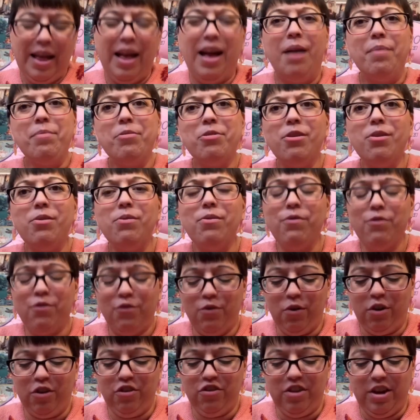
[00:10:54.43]
I'm so
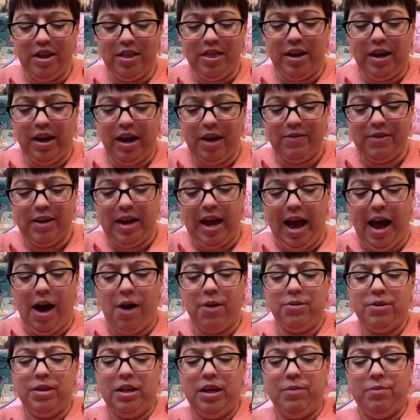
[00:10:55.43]
fortunate that I have an
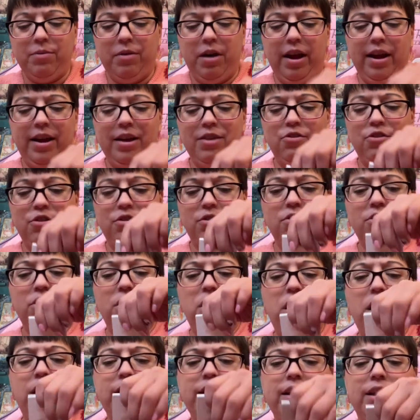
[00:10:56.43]
outlet where I can just
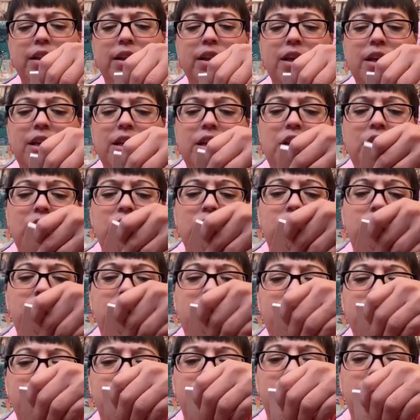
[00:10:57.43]
talk and you
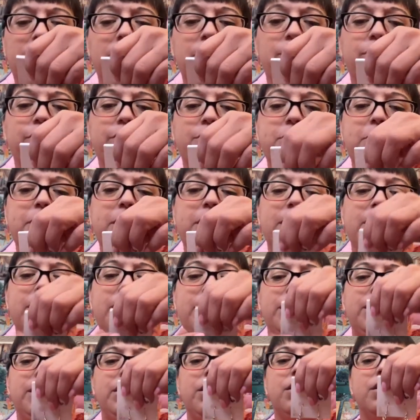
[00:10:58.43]
guys are here for me
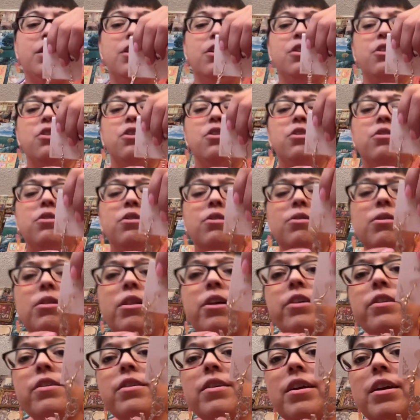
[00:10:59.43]
and you
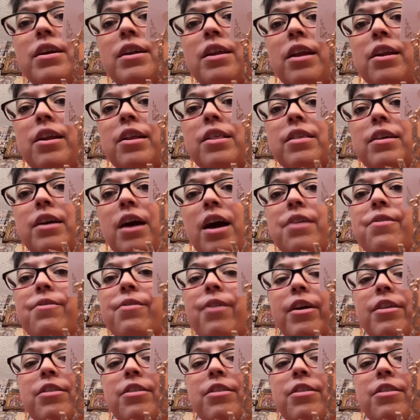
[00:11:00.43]
listen and it's kind of like